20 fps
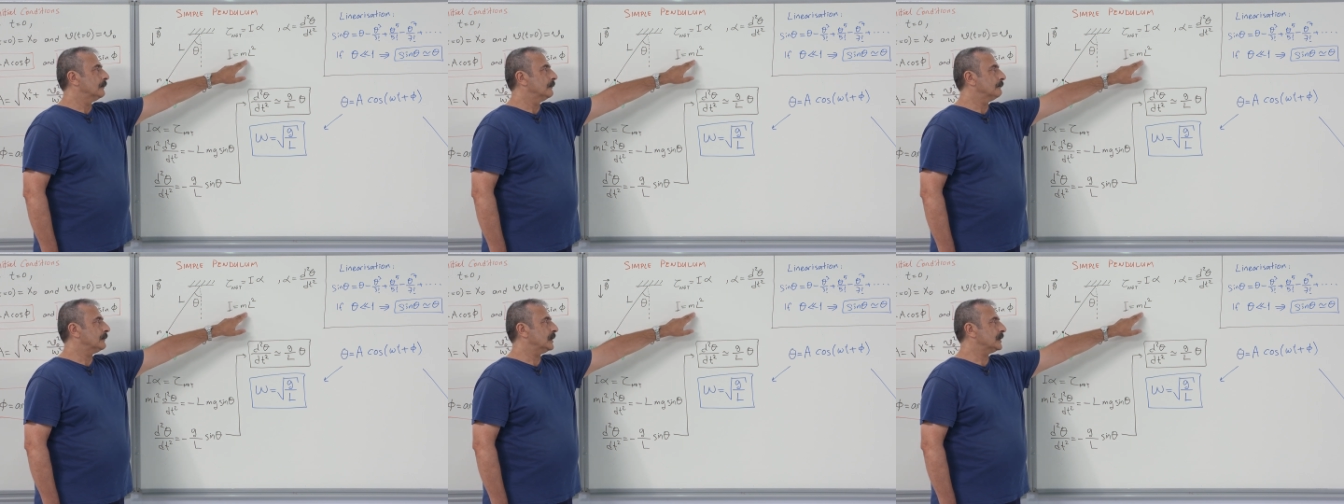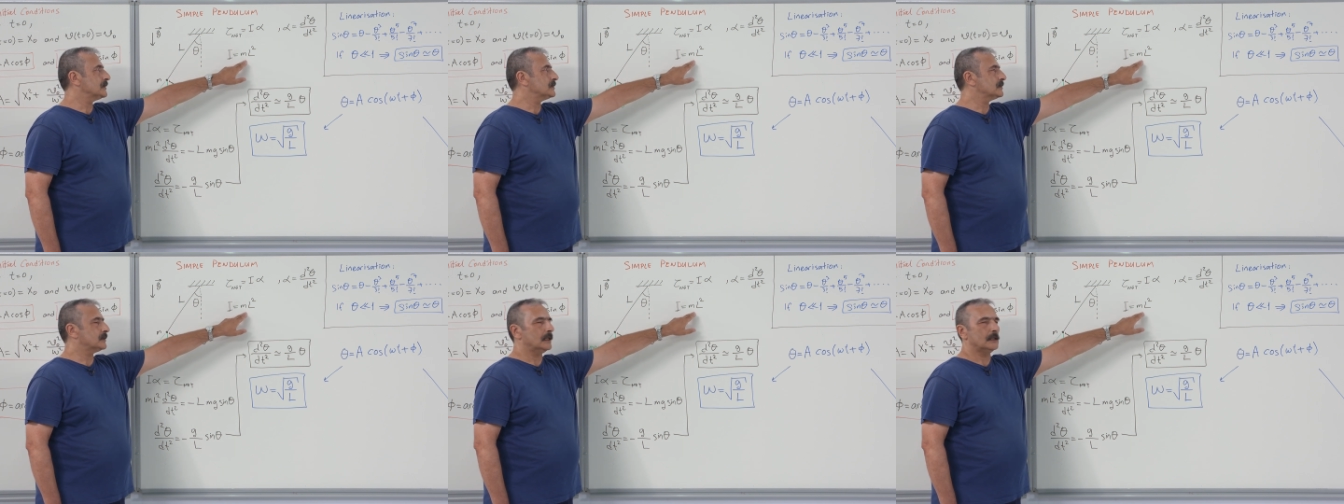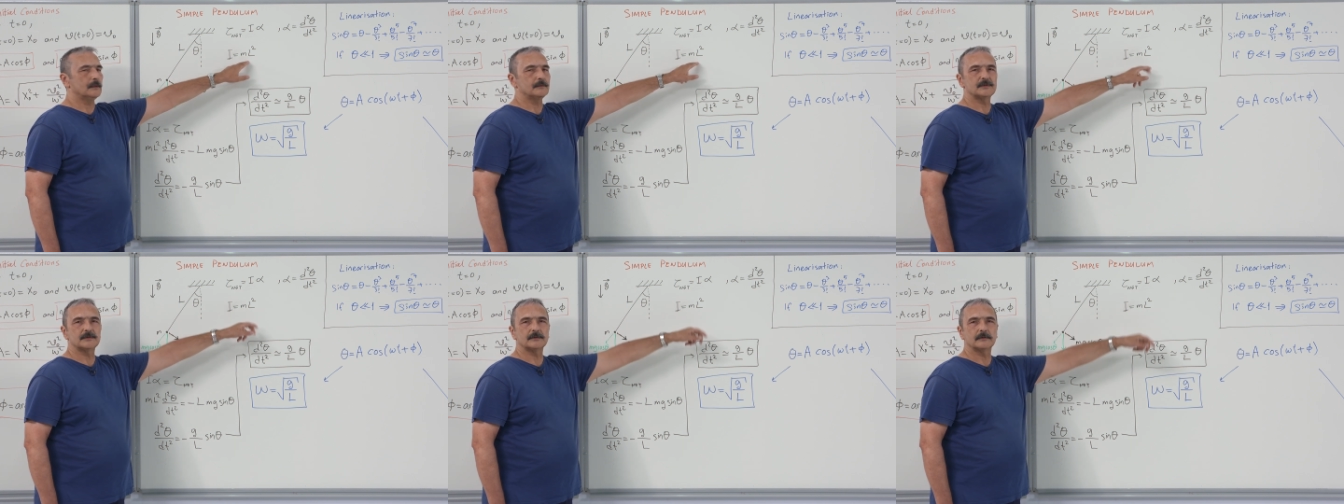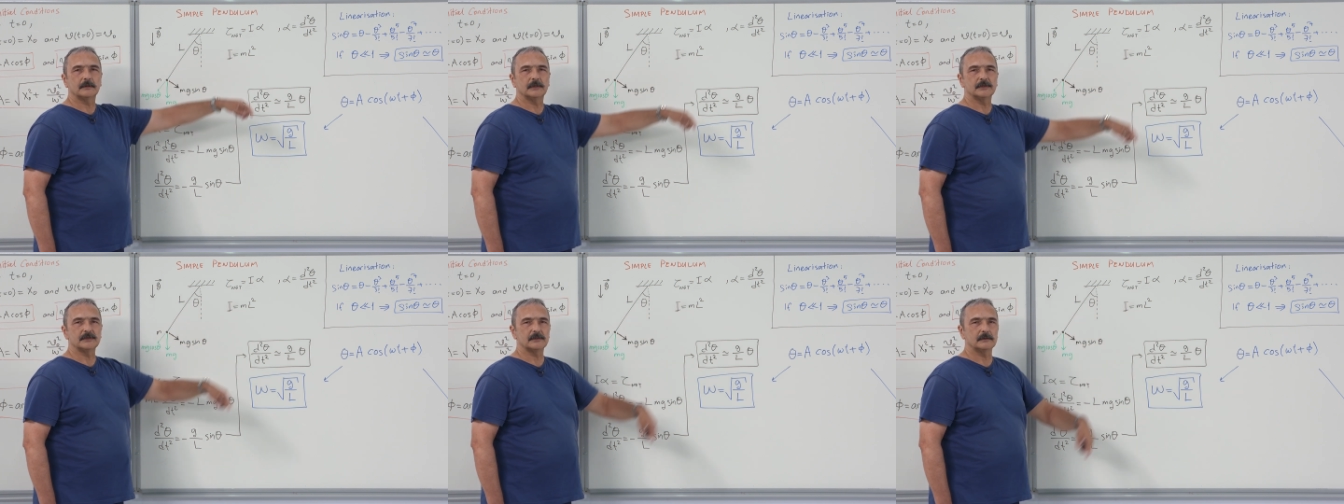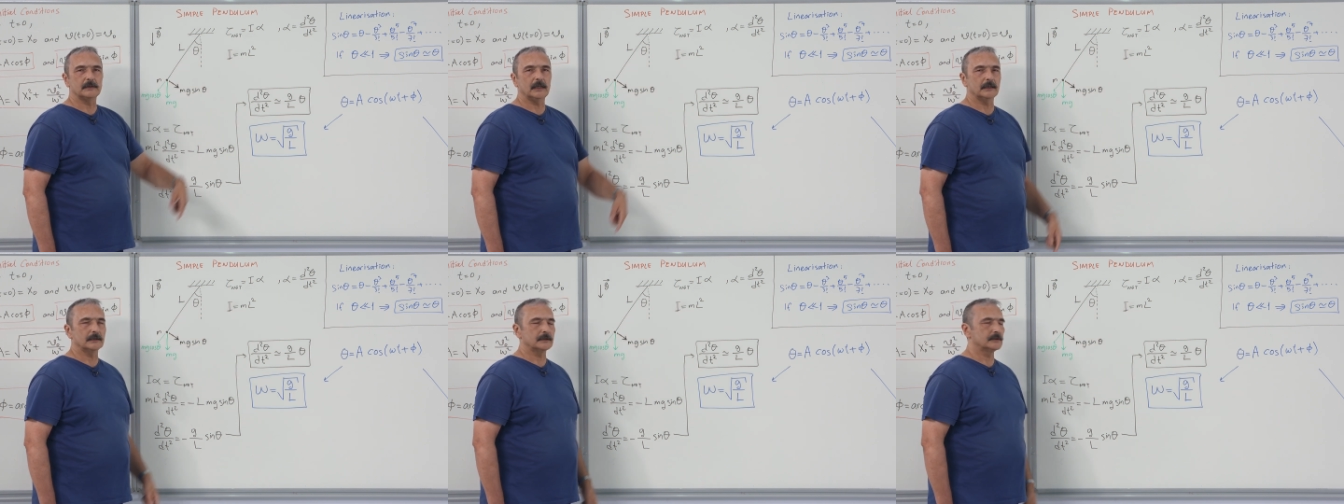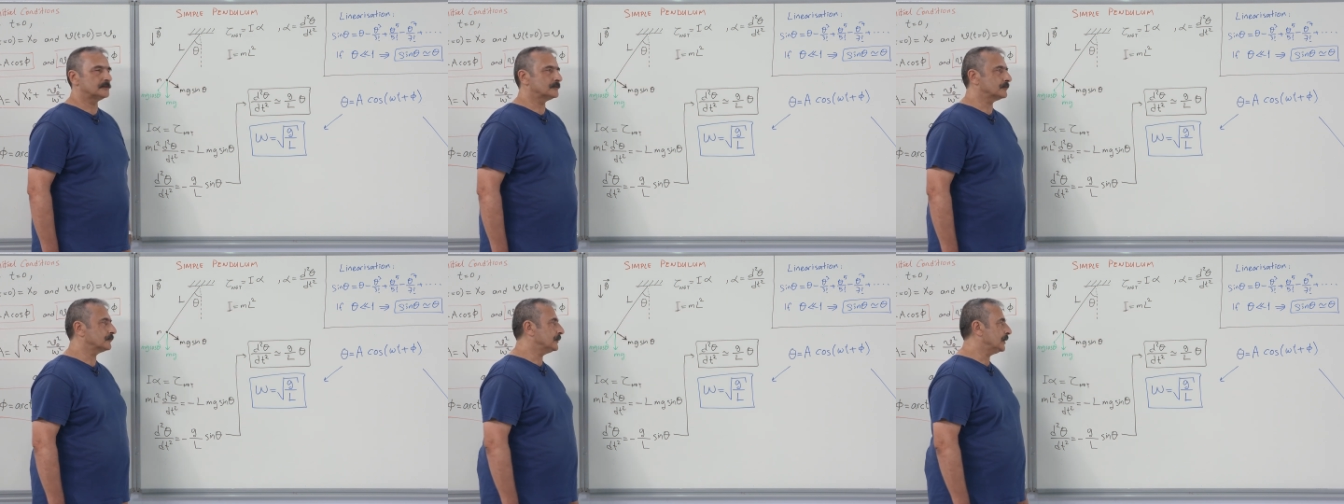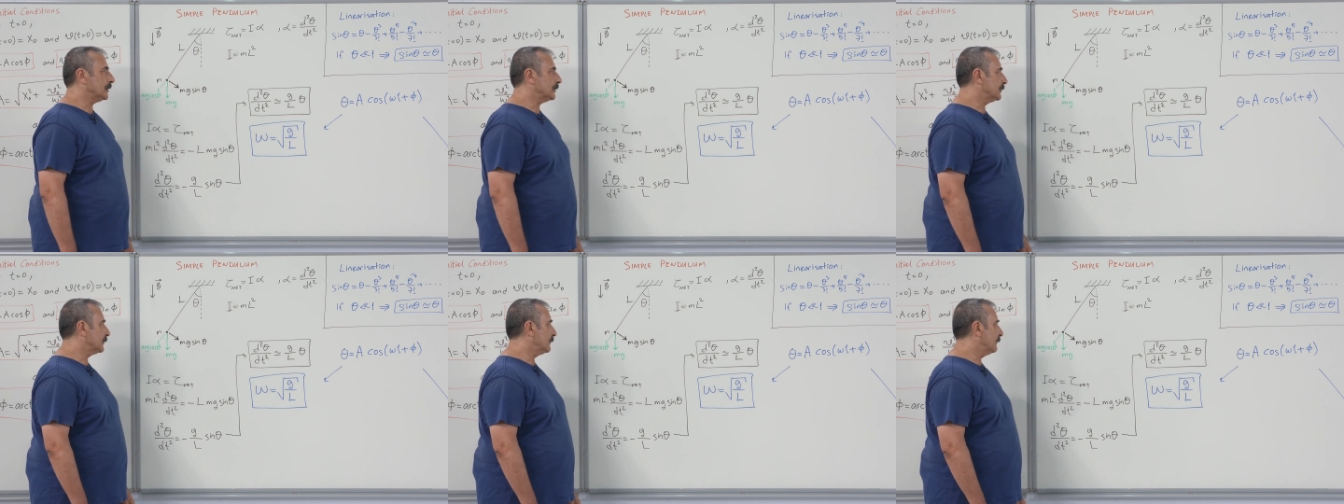mass times its length
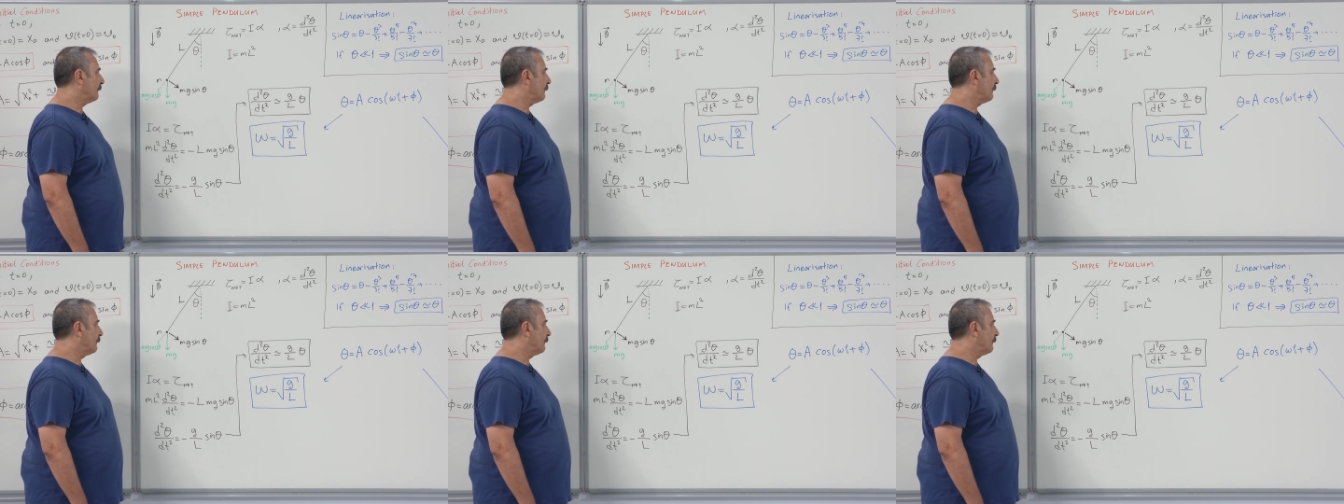squared.